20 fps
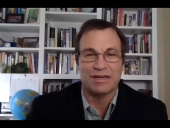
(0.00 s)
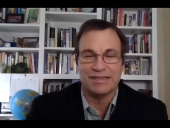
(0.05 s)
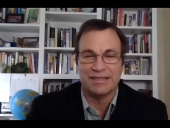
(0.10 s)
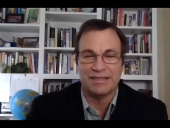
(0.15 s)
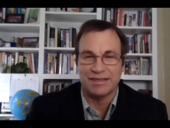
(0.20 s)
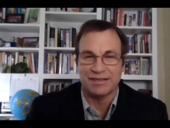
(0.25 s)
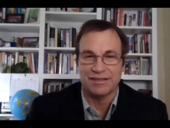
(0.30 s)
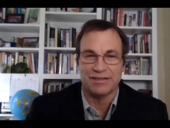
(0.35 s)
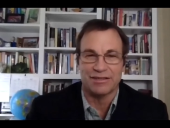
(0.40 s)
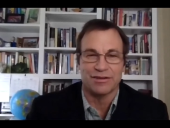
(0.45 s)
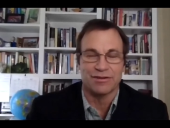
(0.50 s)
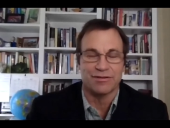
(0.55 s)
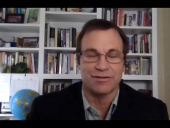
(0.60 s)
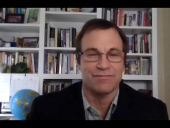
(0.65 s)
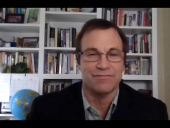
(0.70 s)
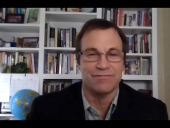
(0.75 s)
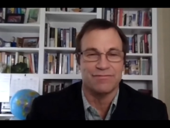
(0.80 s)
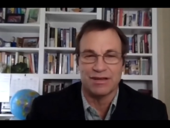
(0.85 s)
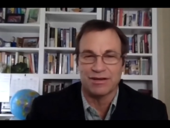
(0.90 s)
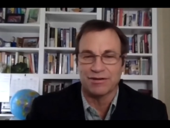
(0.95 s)

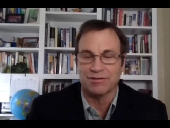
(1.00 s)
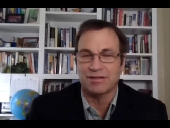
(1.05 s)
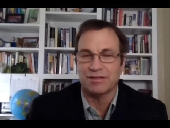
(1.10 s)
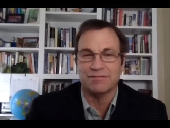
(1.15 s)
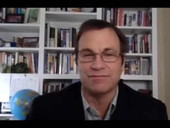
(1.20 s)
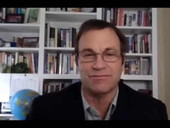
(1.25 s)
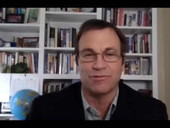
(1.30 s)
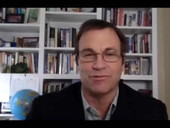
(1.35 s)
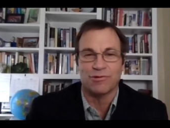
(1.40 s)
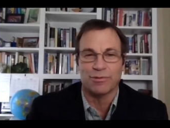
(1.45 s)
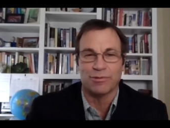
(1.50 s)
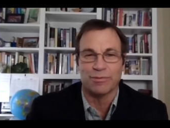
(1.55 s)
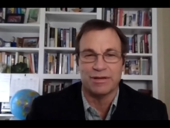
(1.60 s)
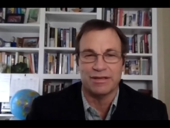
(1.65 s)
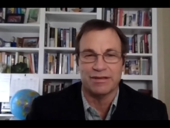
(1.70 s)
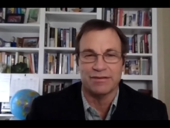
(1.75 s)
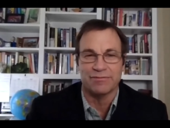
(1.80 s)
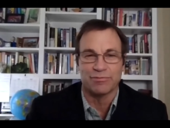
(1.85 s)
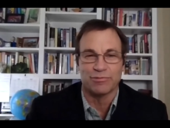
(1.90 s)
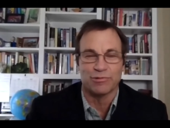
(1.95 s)
another very
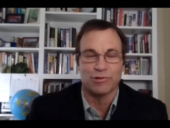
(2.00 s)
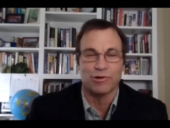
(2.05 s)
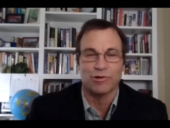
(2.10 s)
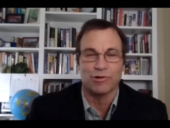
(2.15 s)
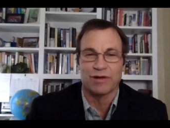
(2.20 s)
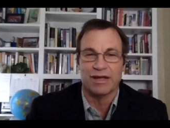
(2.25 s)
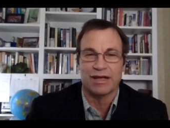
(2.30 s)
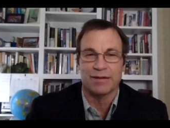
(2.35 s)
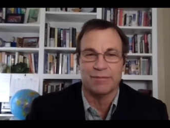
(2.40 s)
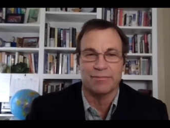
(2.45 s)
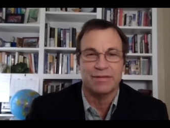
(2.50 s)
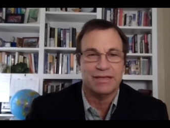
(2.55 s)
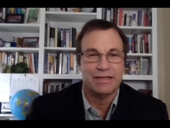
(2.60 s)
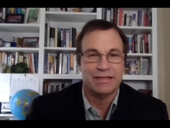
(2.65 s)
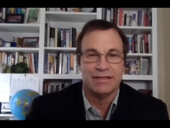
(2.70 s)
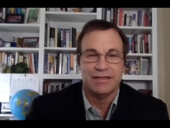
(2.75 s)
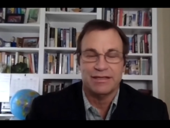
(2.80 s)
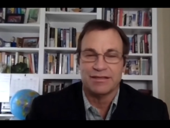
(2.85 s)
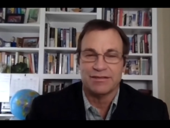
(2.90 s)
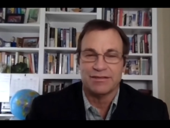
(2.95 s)
informative program
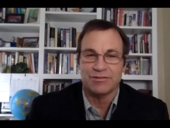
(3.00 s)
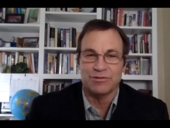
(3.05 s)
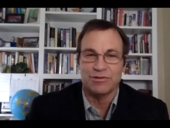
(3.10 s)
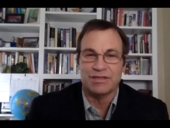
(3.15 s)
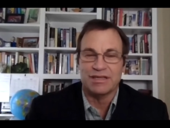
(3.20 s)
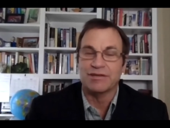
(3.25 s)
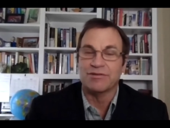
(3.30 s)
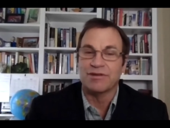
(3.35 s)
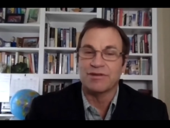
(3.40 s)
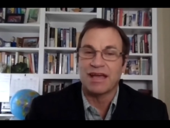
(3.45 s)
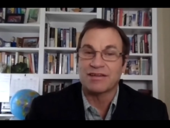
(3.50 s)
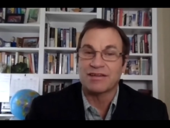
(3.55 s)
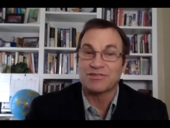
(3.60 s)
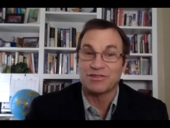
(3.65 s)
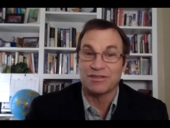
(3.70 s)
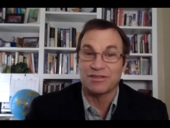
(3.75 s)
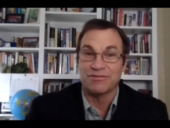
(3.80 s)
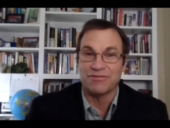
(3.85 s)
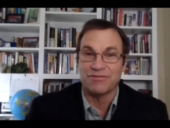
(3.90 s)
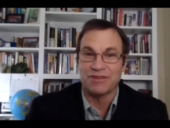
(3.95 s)
through the
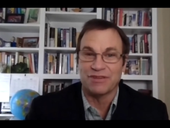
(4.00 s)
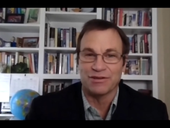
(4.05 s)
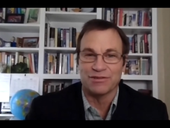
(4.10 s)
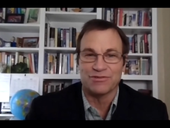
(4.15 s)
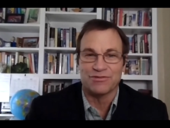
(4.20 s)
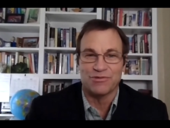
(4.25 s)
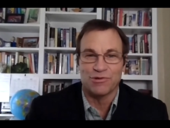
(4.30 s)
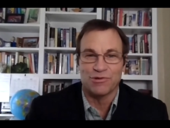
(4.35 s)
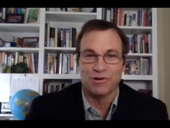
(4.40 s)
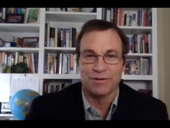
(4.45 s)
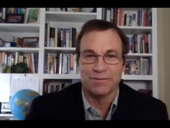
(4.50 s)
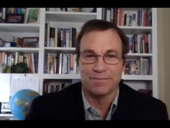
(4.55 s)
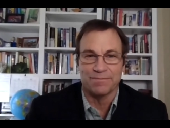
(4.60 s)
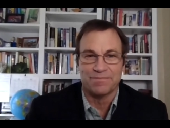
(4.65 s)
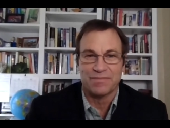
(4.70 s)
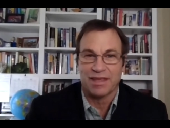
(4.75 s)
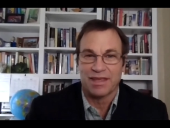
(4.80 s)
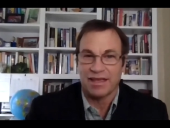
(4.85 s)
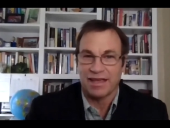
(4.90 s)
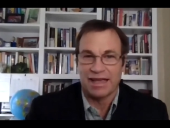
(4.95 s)
International Affairs Forum
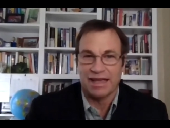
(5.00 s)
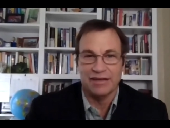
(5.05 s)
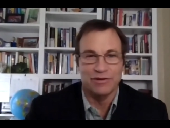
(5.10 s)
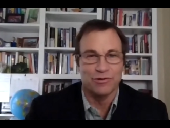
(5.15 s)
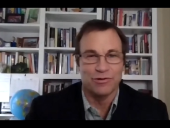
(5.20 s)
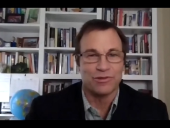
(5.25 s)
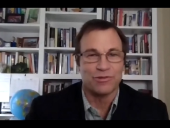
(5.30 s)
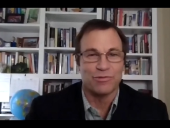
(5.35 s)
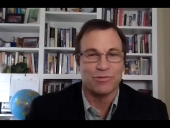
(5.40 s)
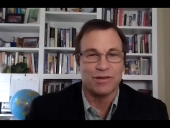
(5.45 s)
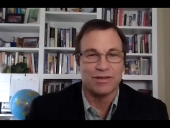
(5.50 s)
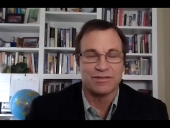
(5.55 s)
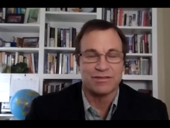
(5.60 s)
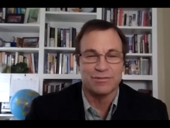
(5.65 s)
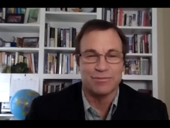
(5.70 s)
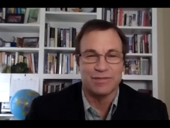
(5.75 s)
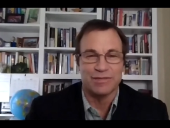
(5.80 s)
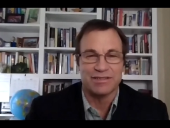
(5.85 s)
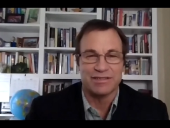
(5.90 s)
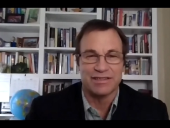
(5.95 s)
at
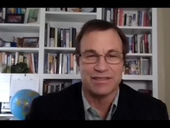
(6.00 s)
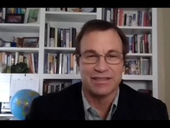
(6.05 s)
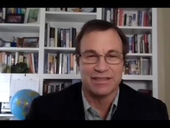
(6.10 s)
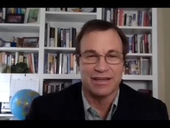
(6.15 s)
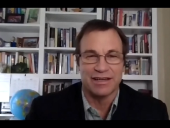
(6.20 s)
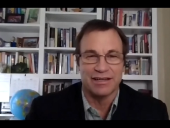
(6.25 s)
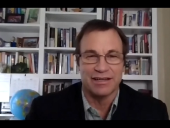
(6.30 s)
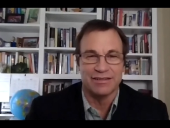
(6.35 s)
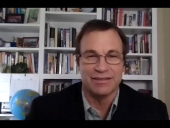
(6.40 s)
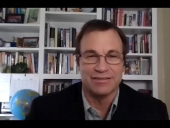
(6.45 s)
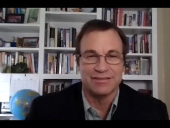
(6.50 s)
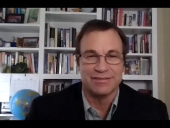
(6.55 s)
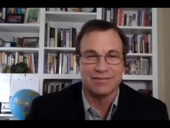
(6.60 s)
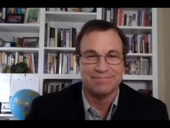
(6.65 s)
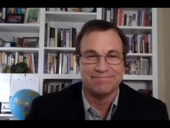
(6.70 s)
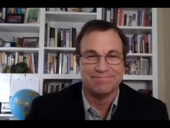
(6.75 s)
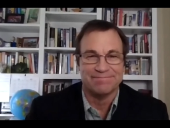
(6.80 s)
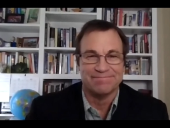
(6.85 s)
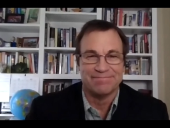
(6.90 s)
Northwestern Michigan College.